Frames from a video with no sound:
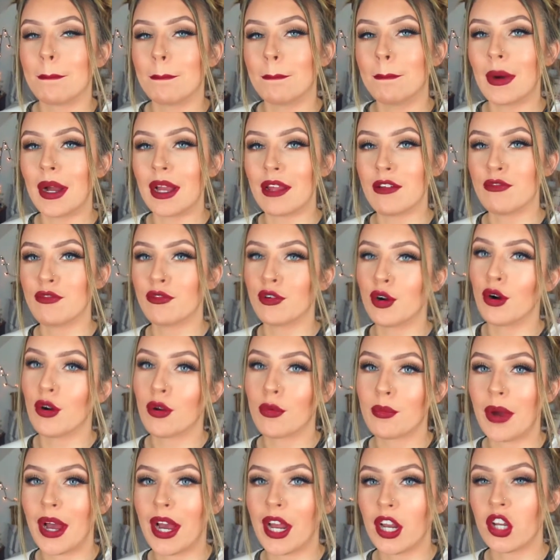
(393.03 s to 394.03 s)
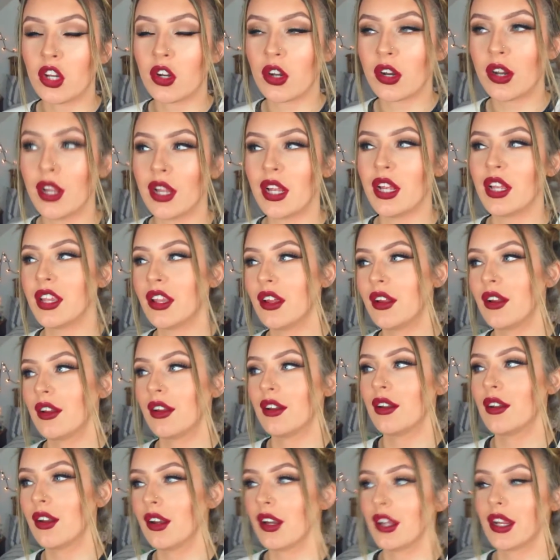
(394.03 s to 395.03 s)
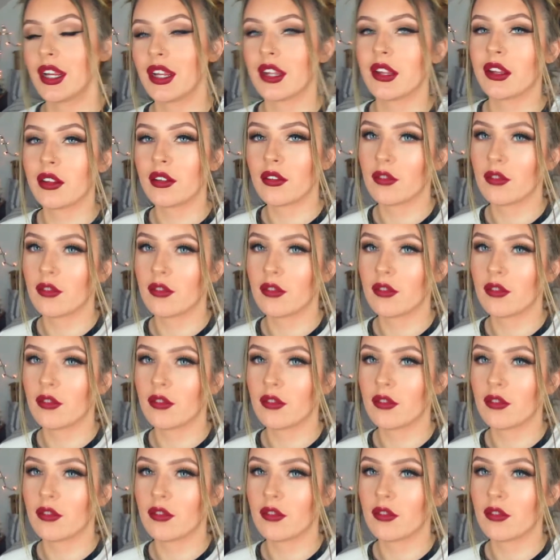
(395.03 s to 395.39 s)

my phone battery is on like